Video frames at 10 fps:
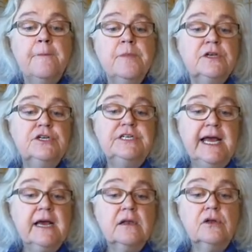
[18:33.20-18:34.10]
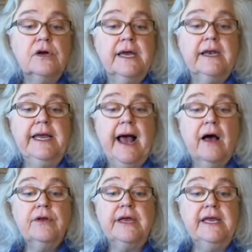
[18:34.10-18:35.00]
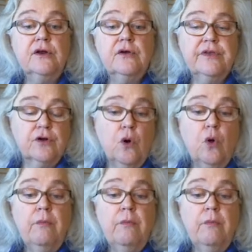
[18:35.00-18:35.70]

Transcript: to take a look at how their goal